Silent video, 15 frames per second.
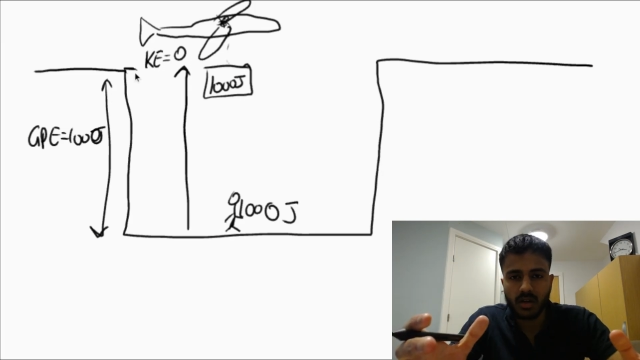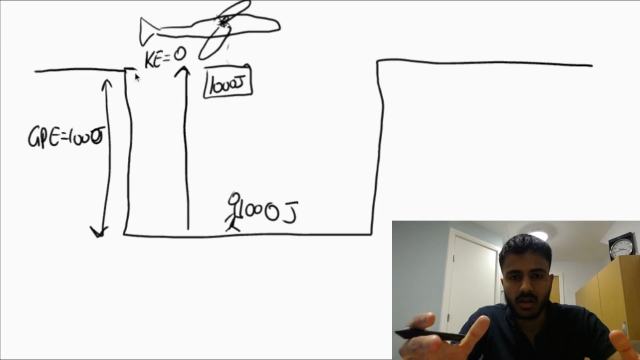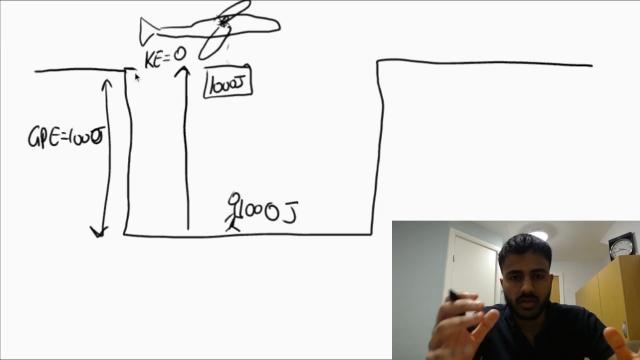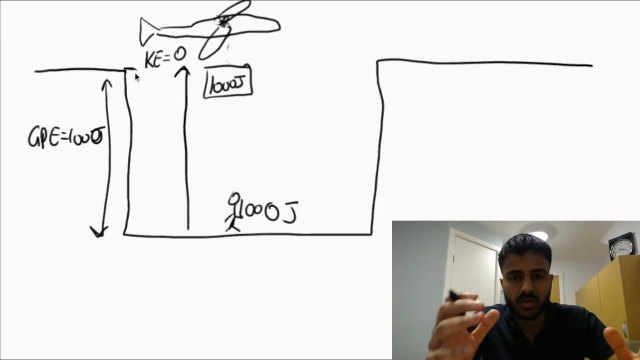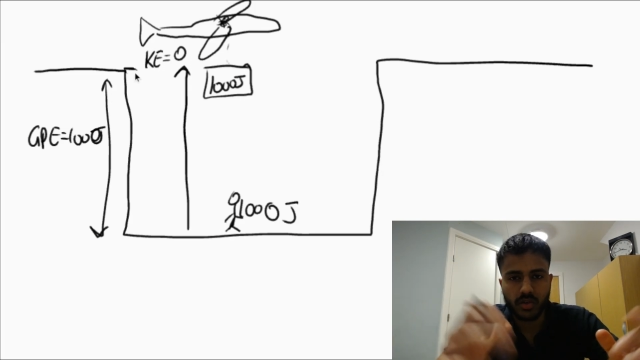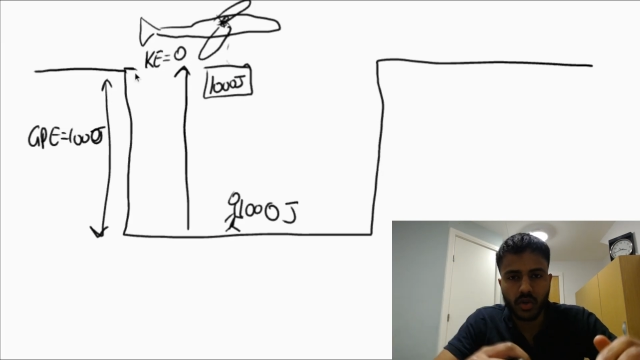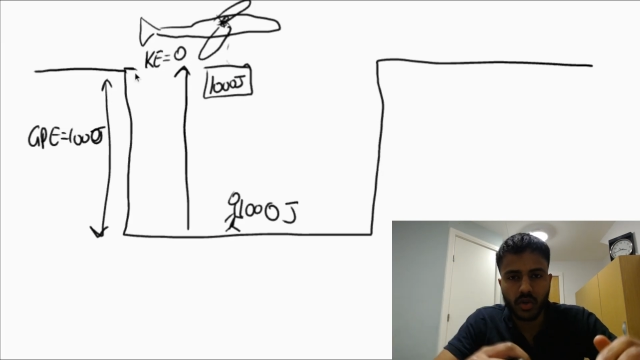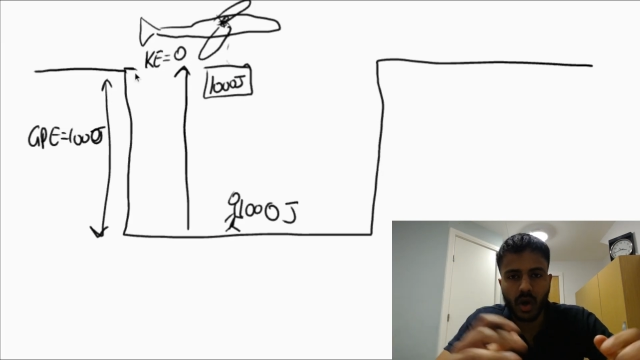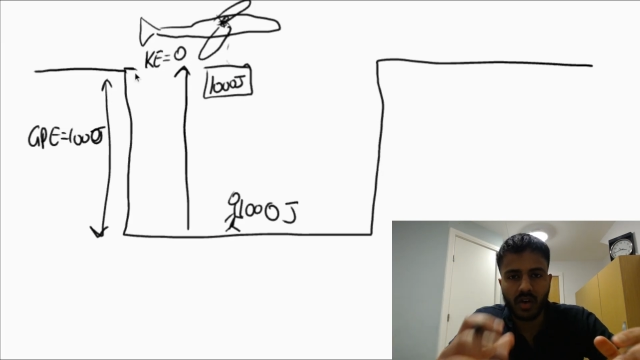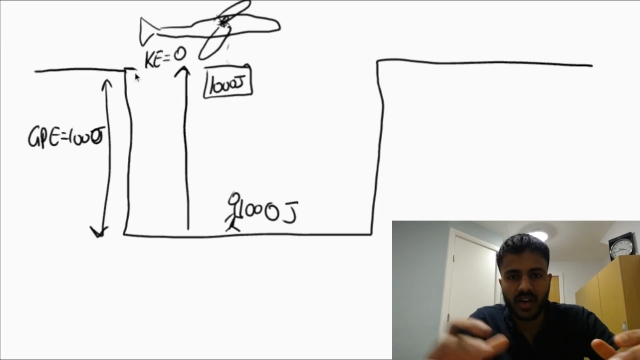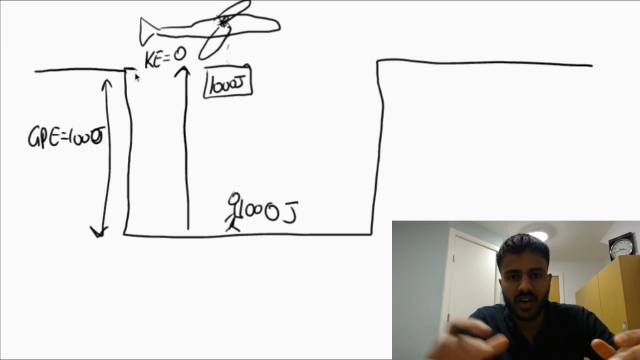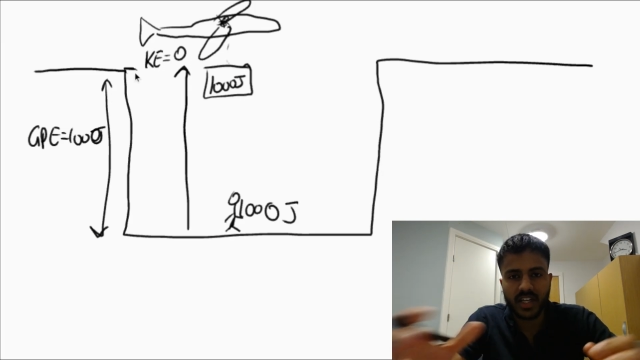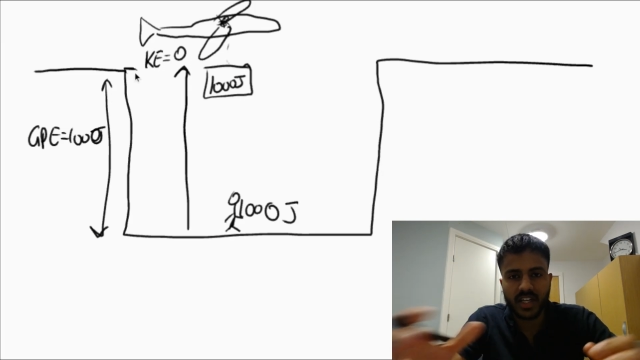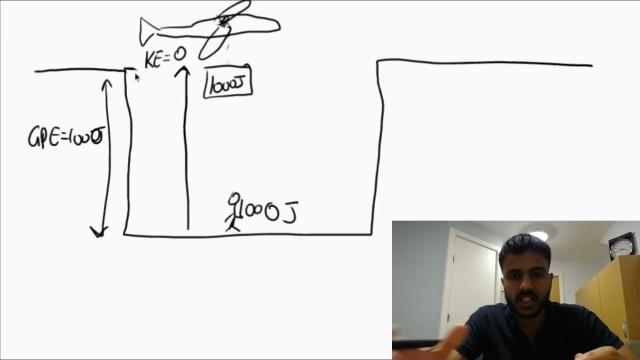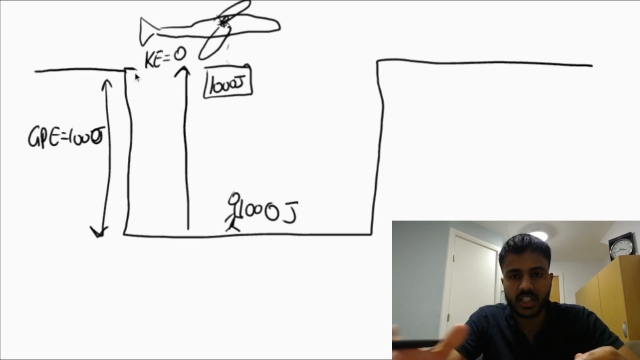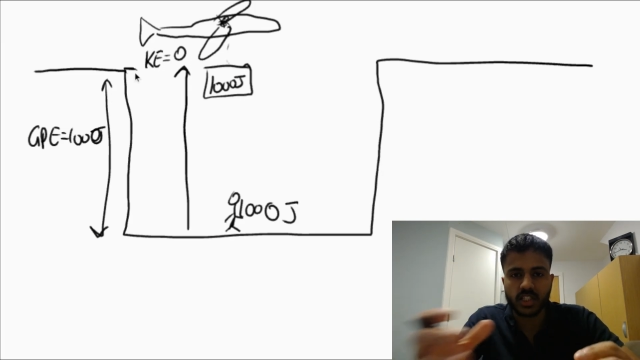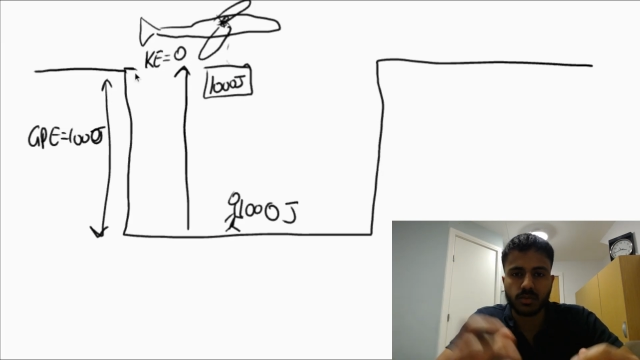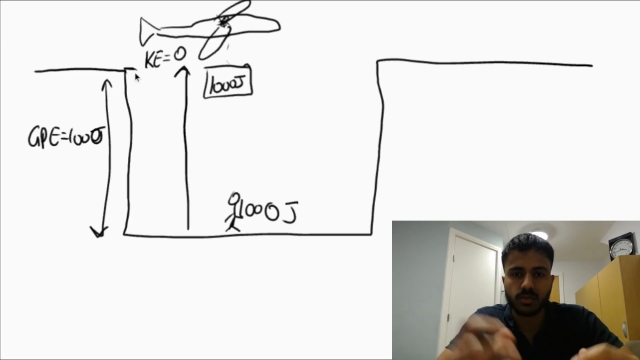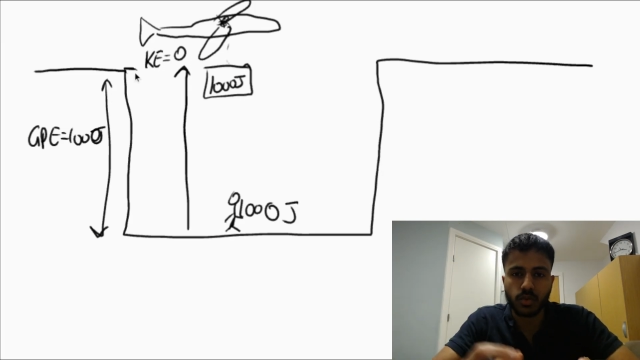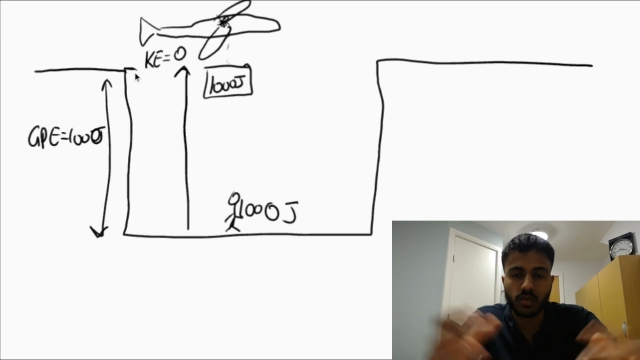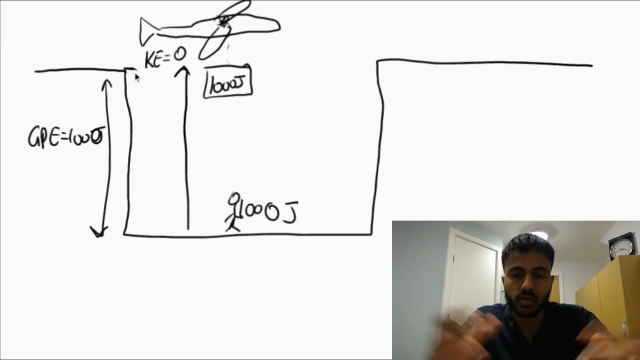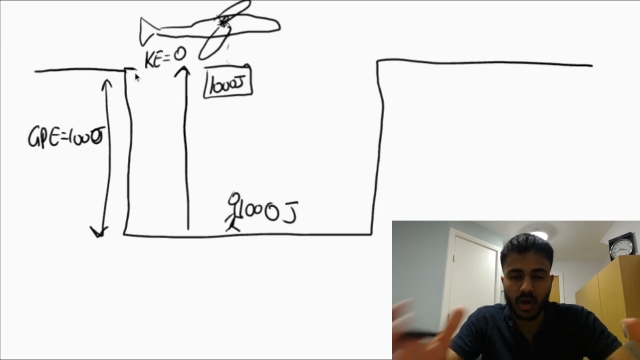you don't have energy to
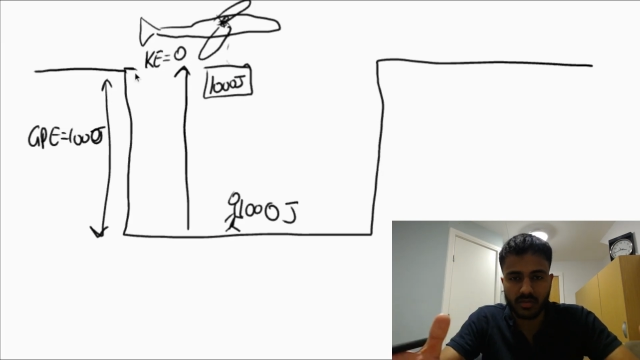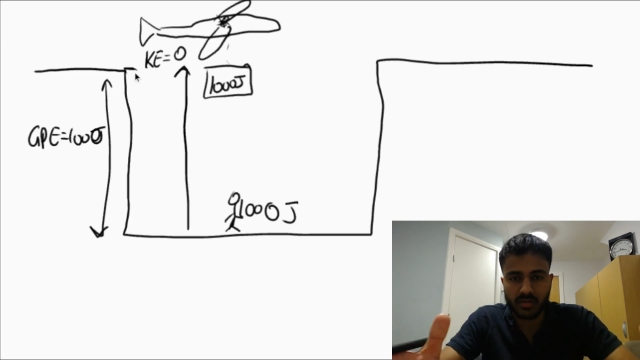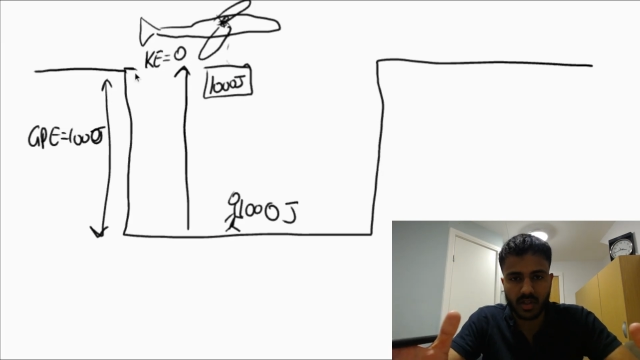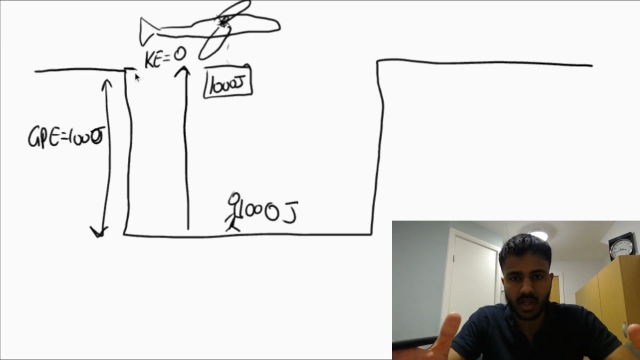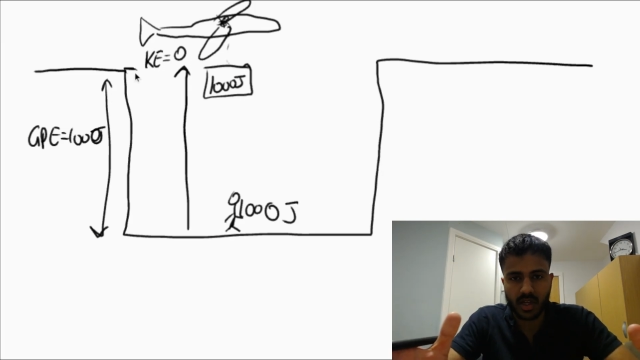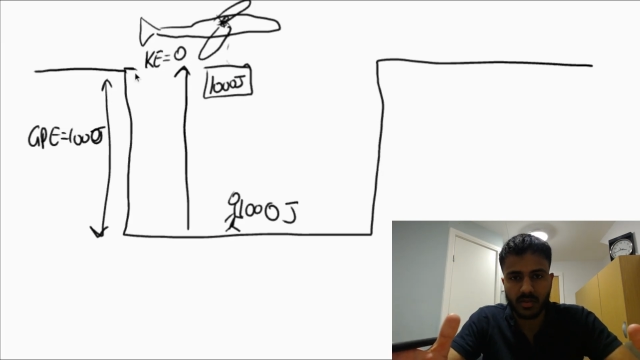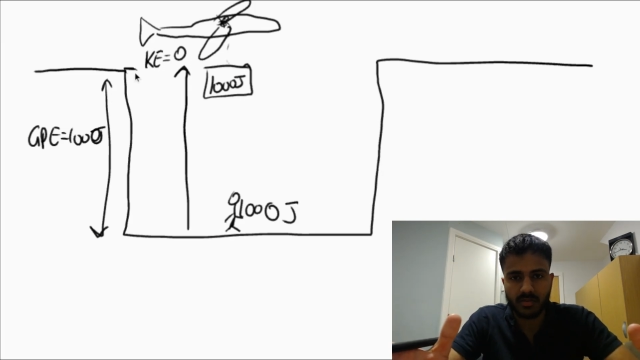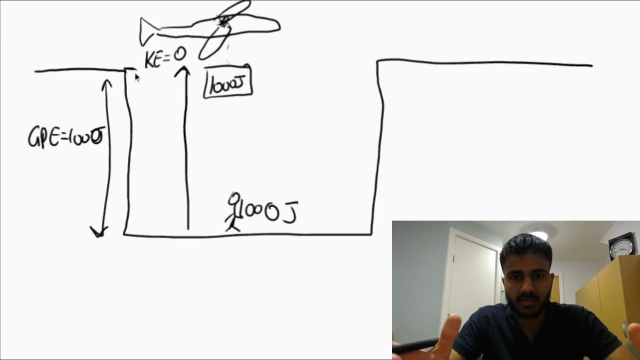move after that.